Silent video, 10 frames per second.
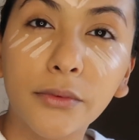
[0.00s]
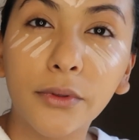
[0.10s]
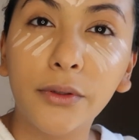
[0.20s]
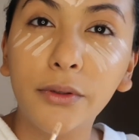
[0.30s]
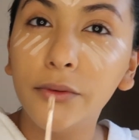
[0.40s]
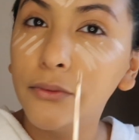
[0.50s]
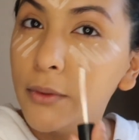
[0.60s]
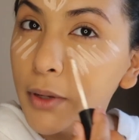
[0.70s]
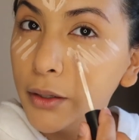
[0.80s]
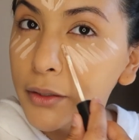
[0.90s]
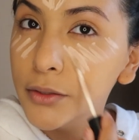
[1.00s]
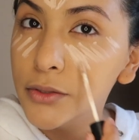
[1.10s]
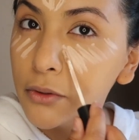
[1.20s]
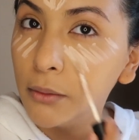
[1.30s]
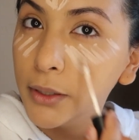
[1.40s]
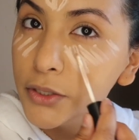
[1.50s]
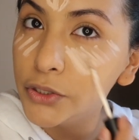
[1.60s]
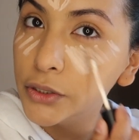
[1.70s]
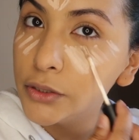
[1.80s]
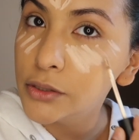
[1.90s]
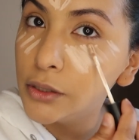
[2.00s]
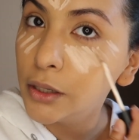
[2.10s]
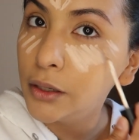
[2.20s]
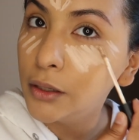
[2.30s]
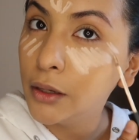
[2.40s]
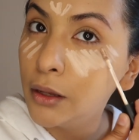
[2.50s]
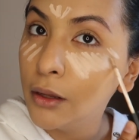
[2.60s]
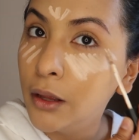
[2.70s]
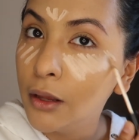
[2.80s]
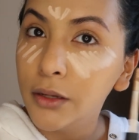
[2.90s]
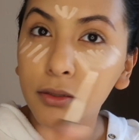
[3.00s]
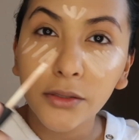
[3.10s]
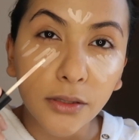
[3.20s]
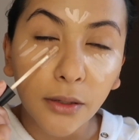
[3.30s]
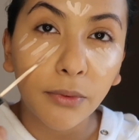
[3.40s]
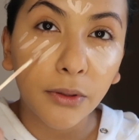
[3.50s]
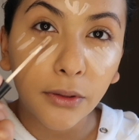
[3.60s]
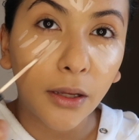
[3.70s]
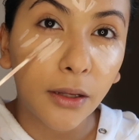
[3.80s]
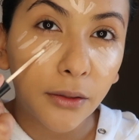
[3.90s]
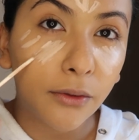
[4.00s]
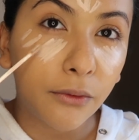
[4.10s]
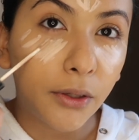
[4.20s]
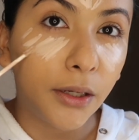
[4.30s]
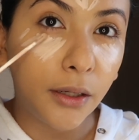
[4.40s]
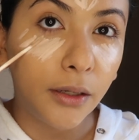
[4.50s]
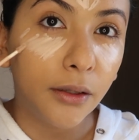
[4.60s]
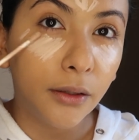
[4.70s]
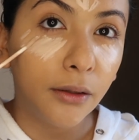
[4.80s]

I don't know if I'm not gonna do on my chin today. It's because I put that green.